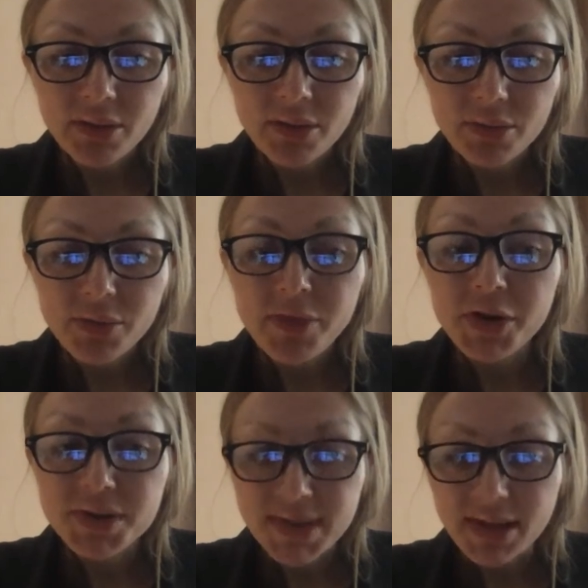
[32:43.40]

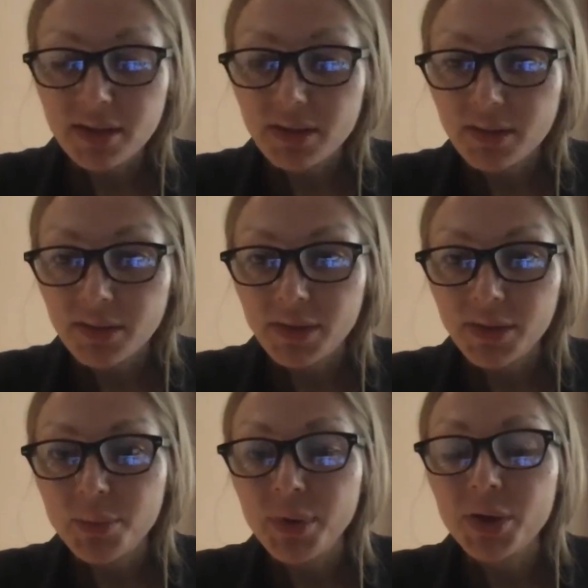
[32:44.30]
reversing the
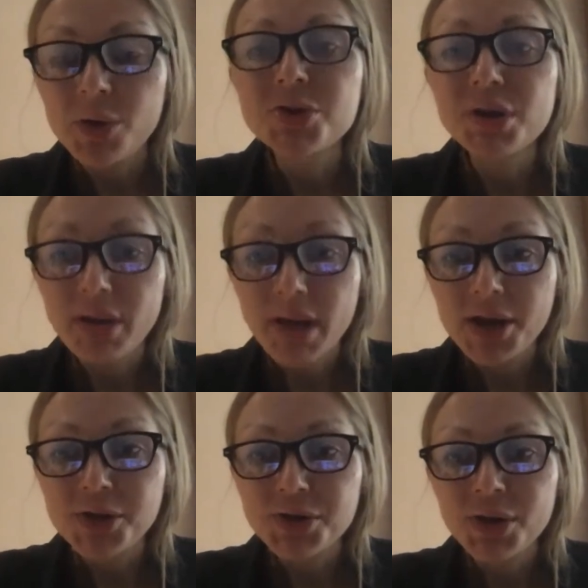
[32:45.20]
mm-hmm. biological
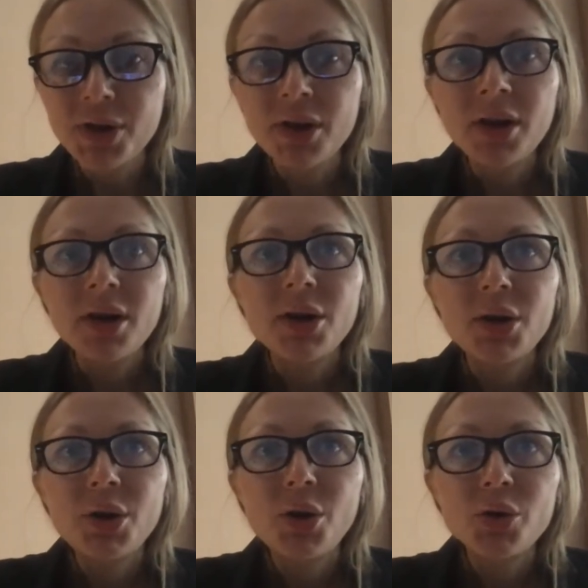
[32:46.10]
age
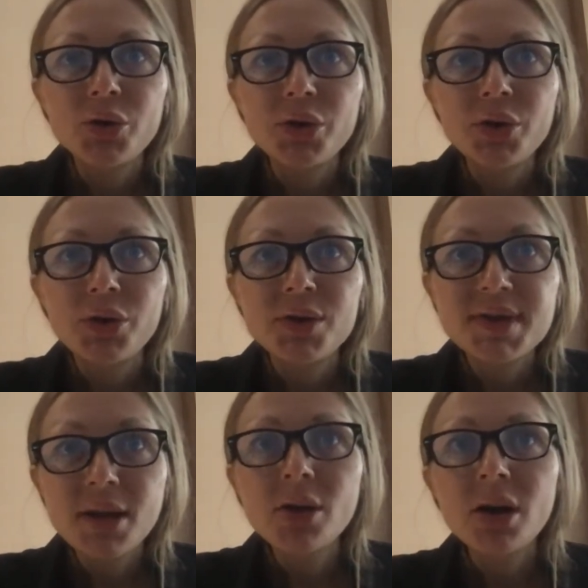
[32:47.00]
uh, on a
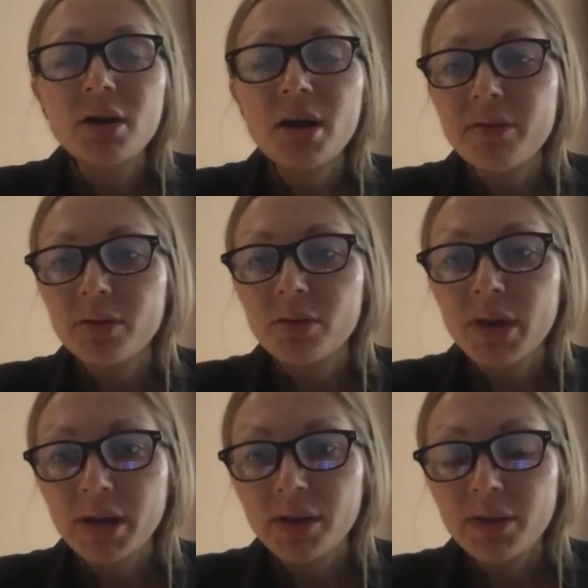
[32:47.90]
cellular level
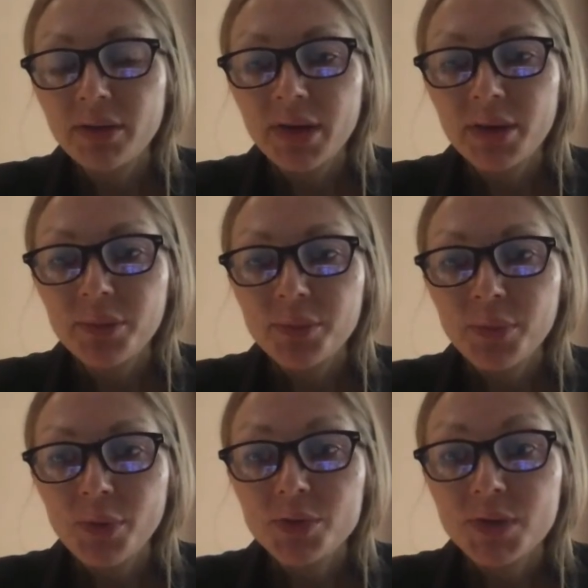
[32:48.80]
and and
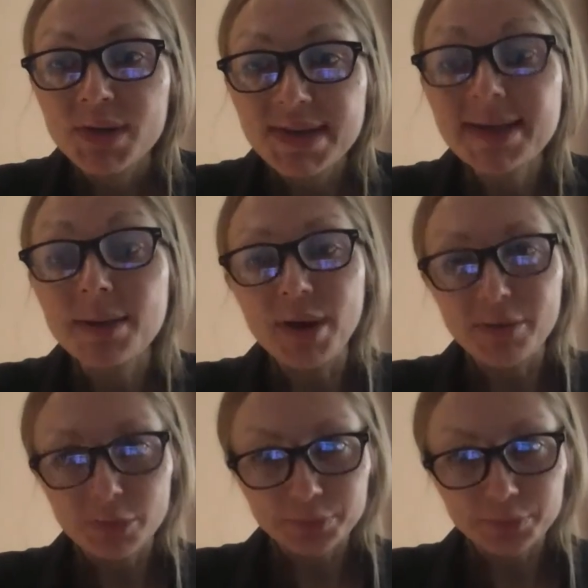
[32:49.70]
on a system level,